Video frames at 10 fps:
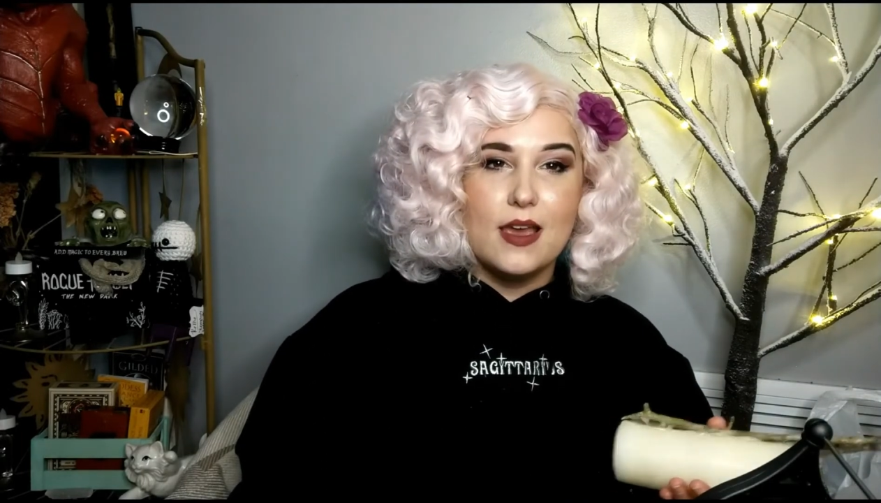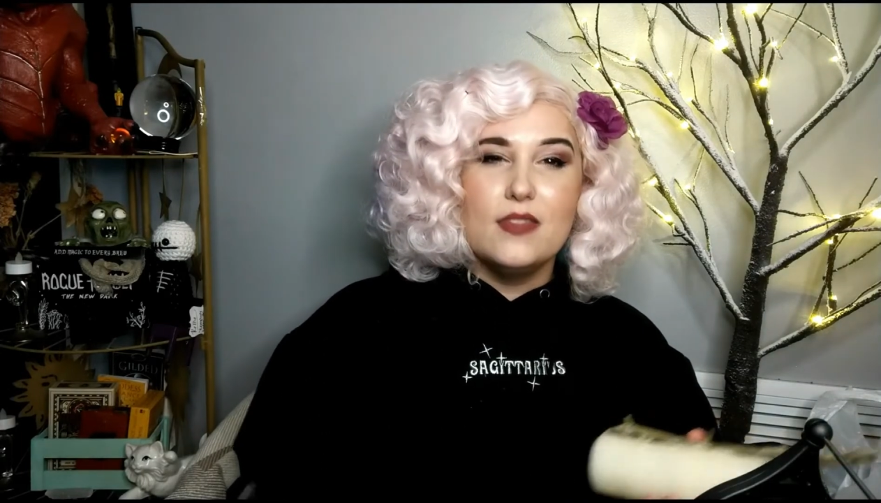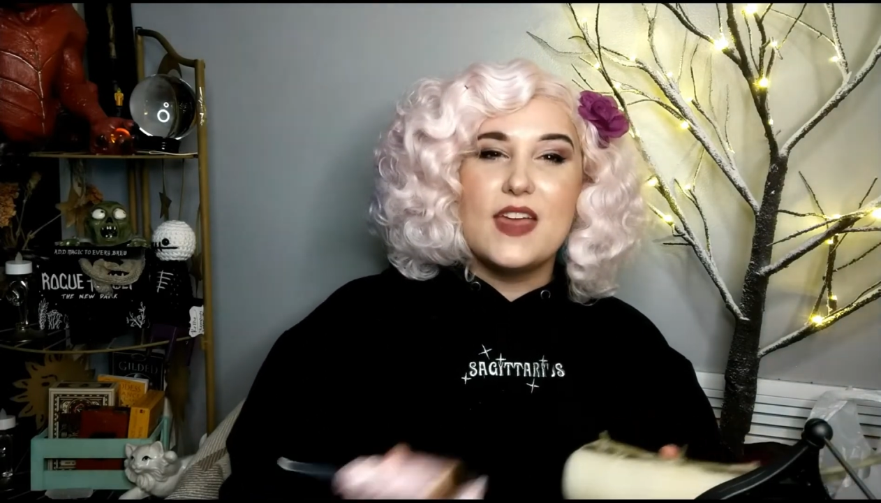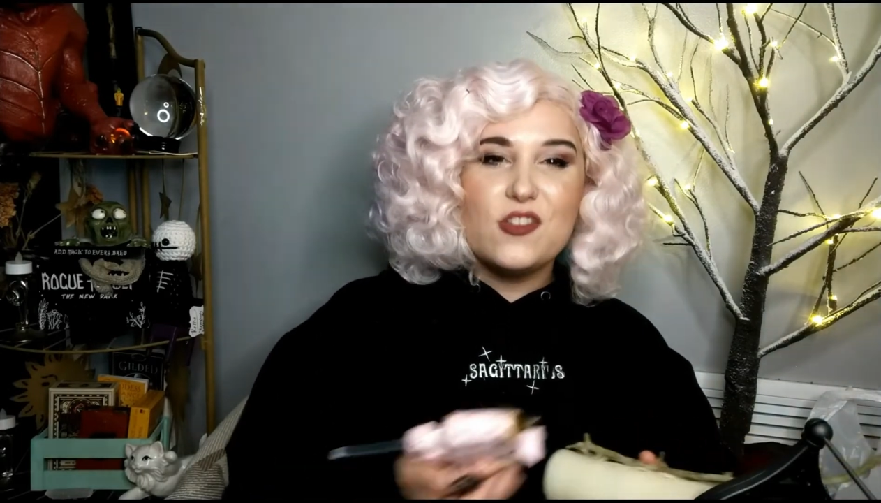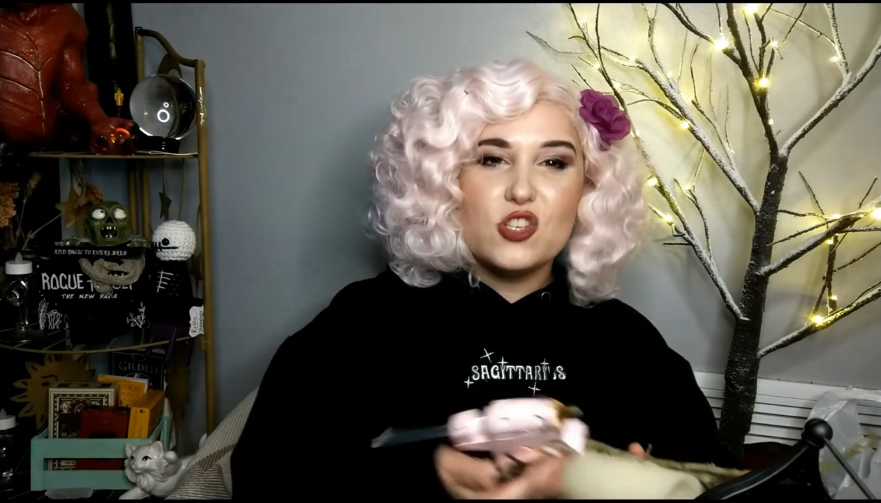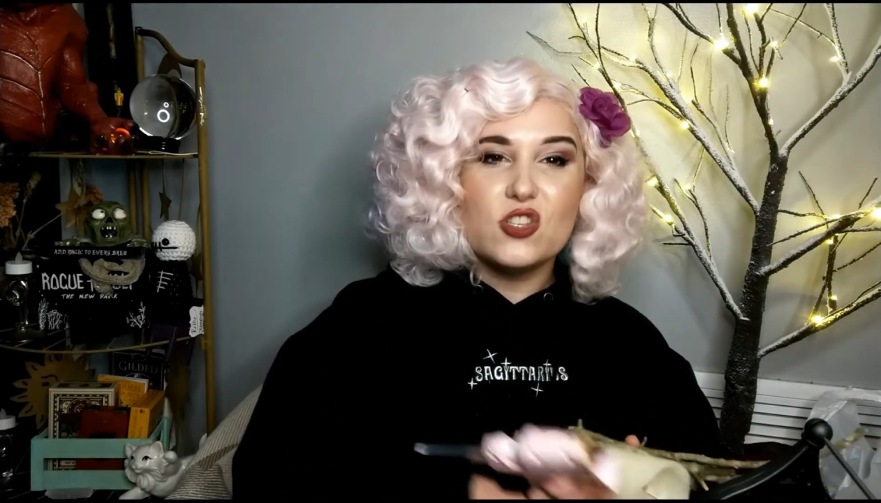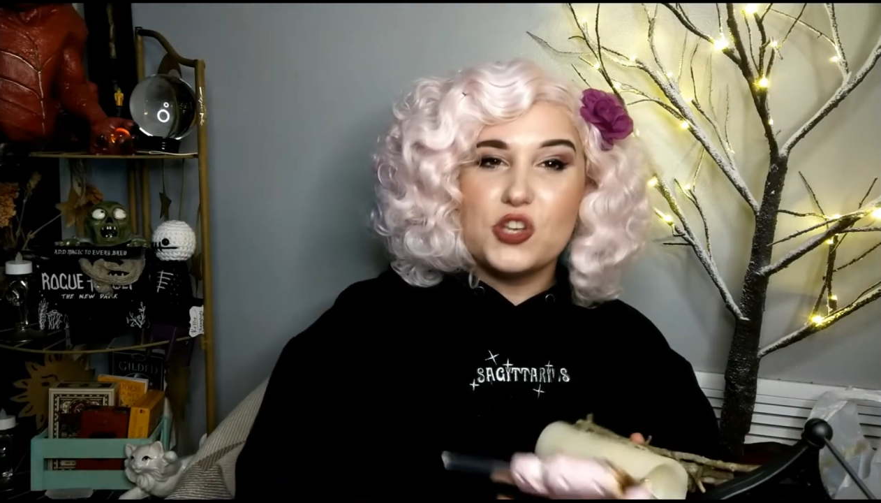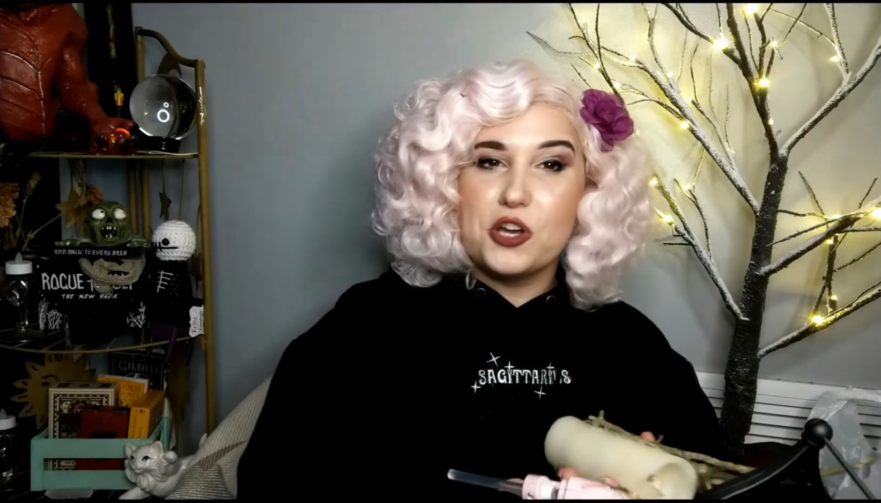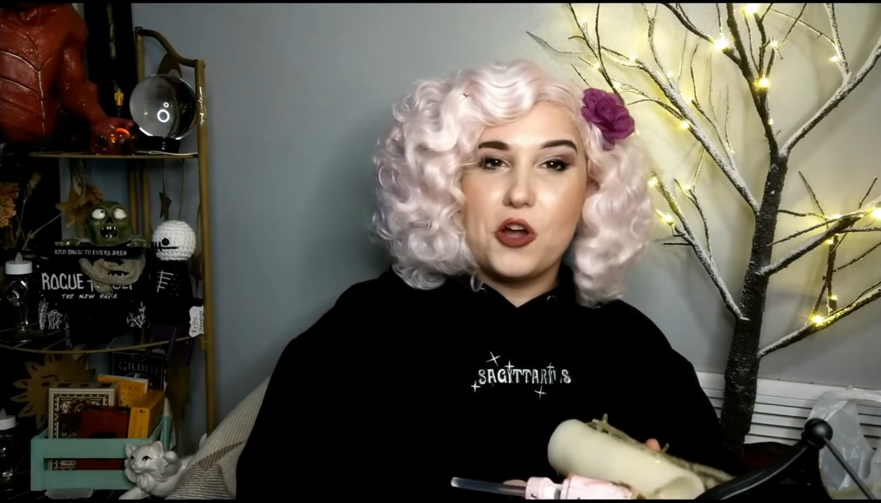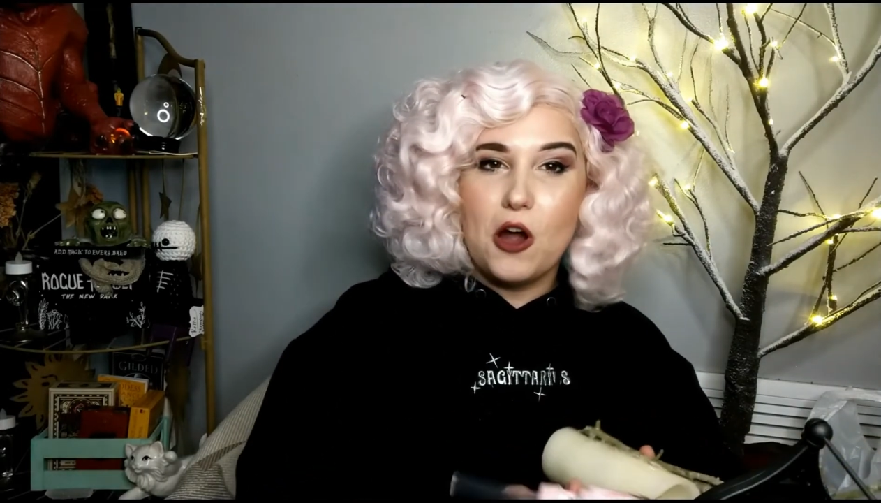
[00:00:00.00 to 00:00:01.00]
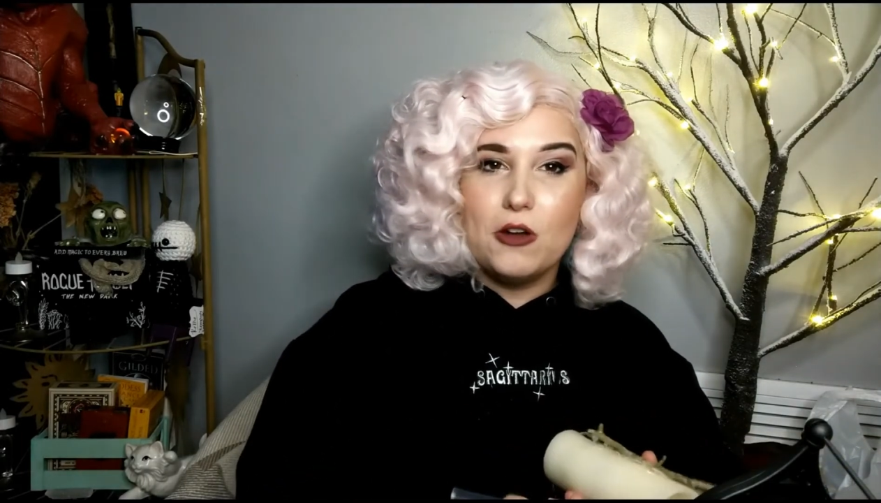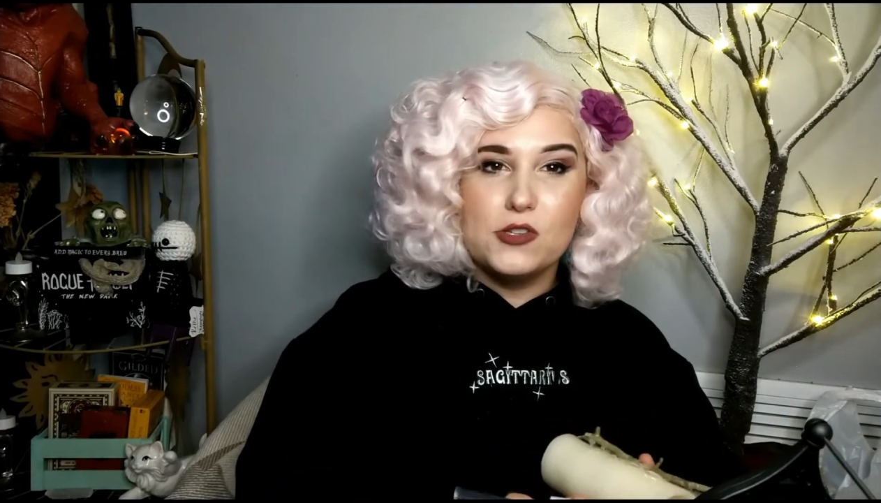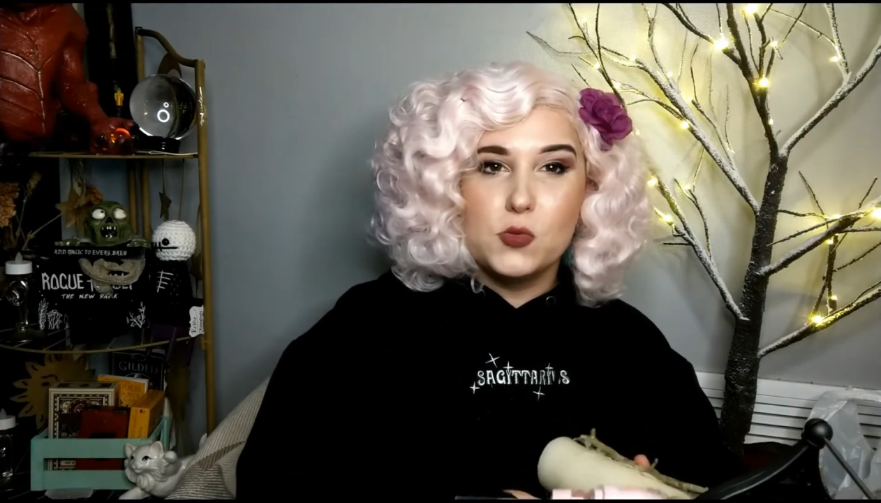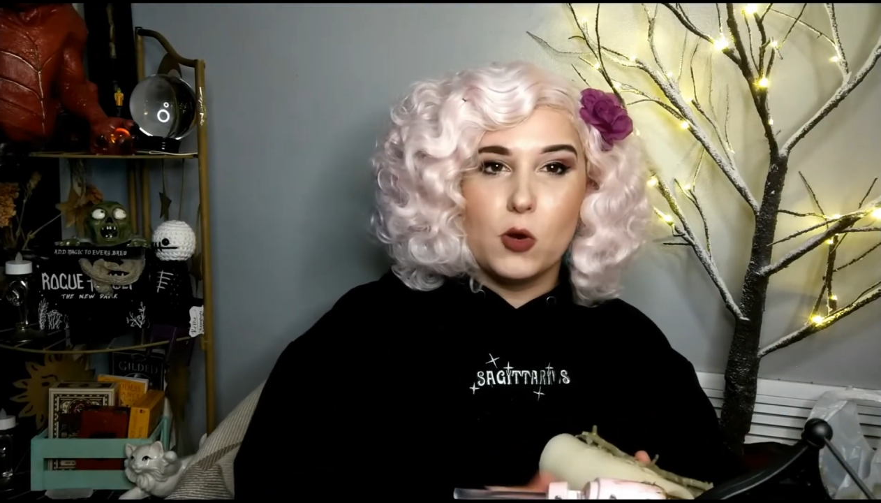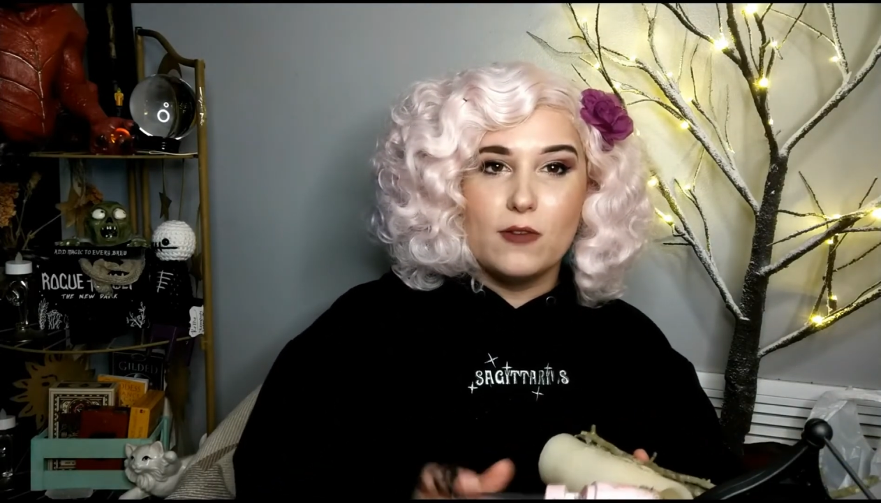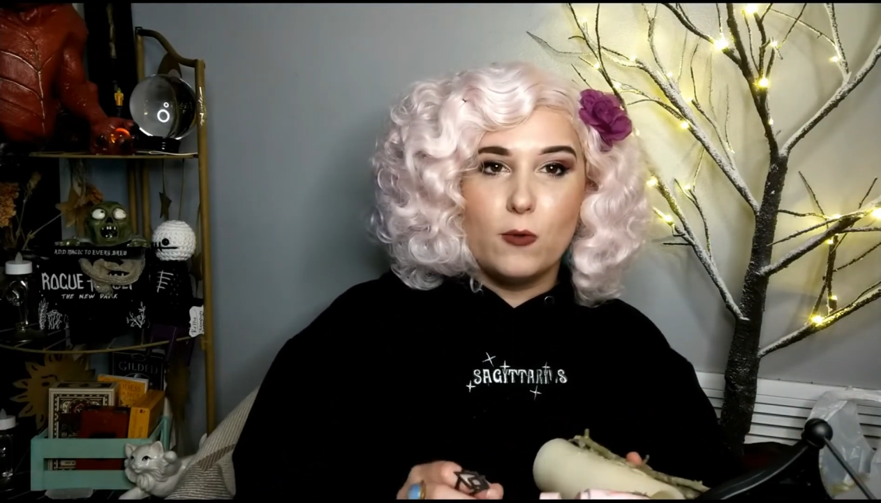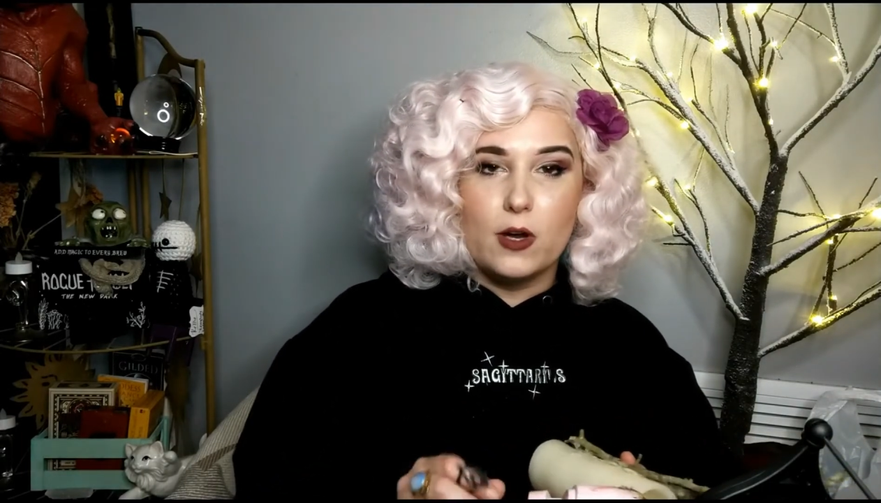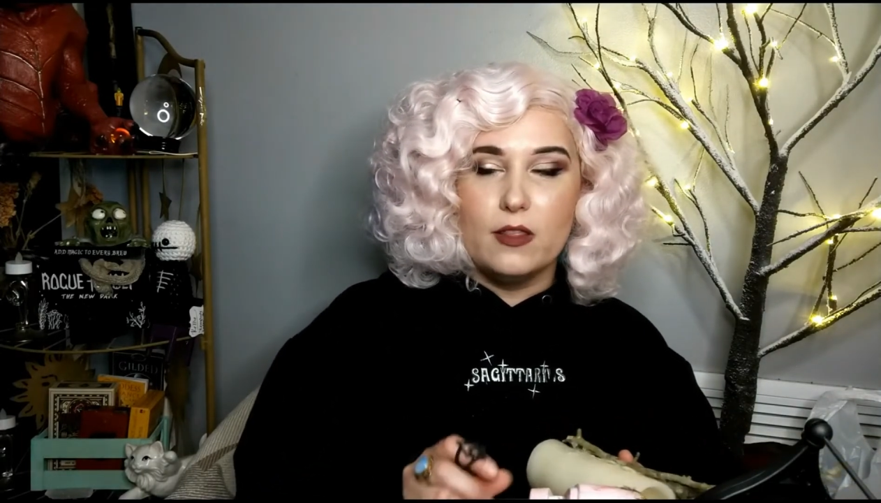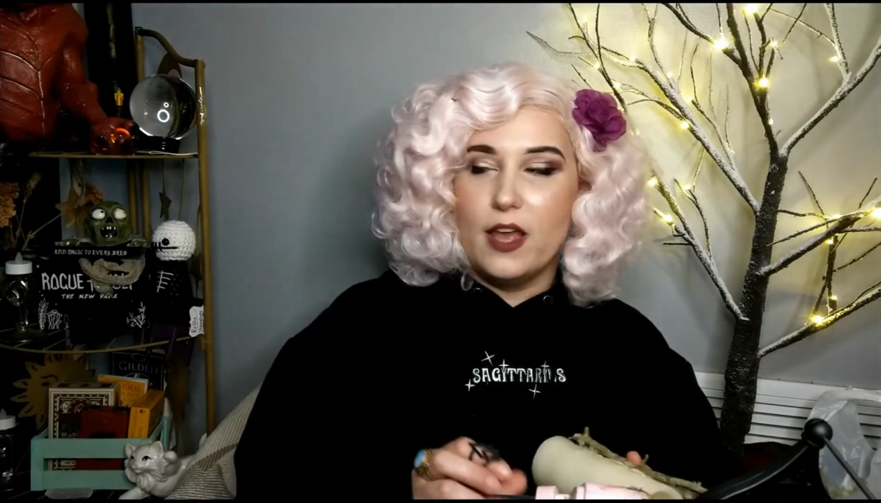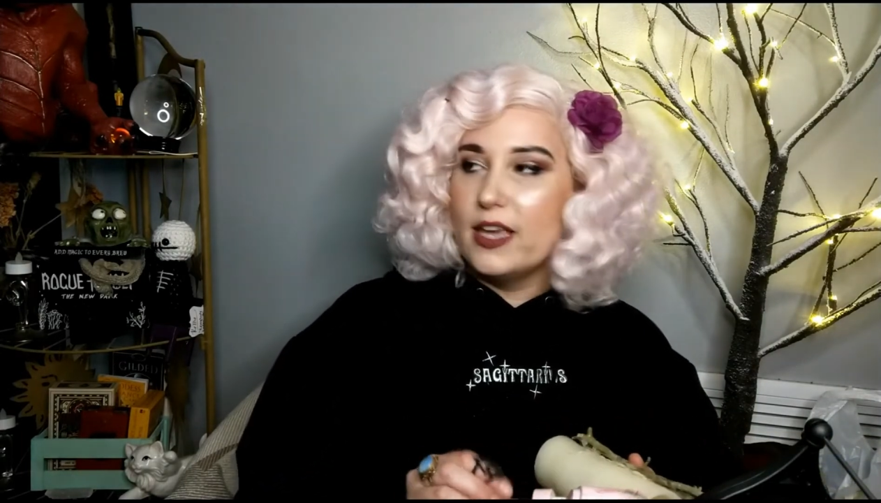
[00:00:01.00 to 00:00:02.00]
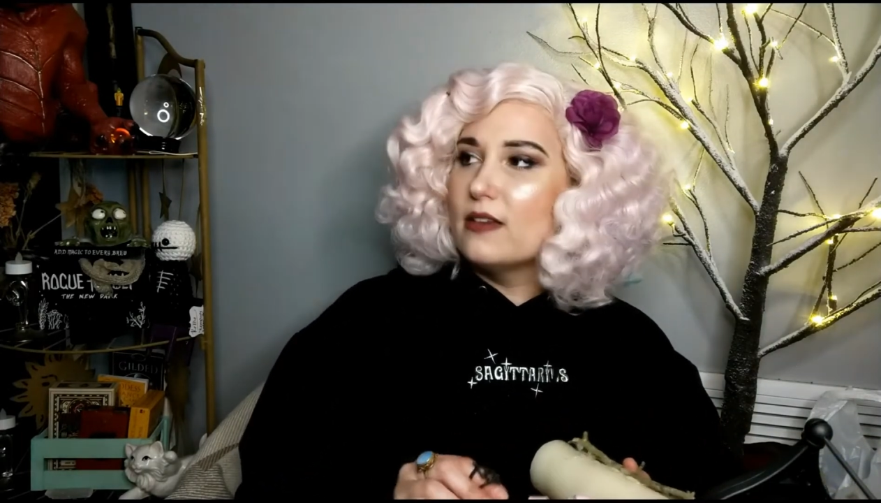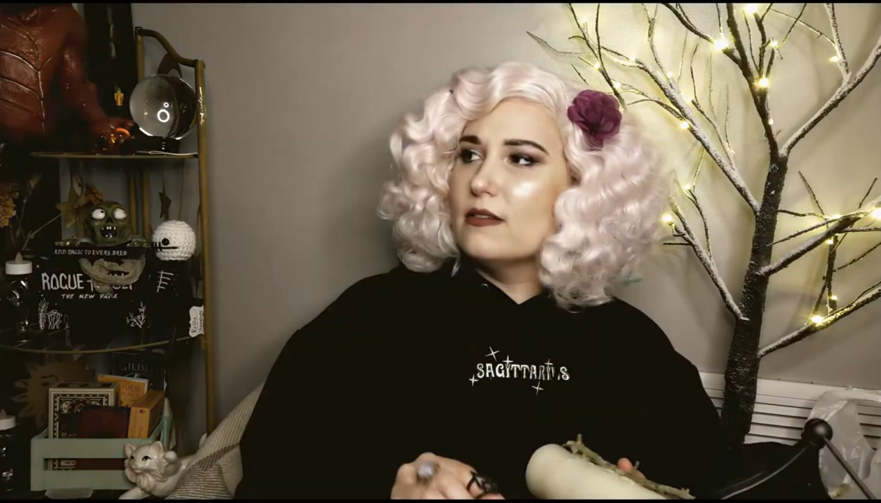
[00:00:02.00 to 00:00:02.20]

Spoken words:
They just took Karl's word for it, like,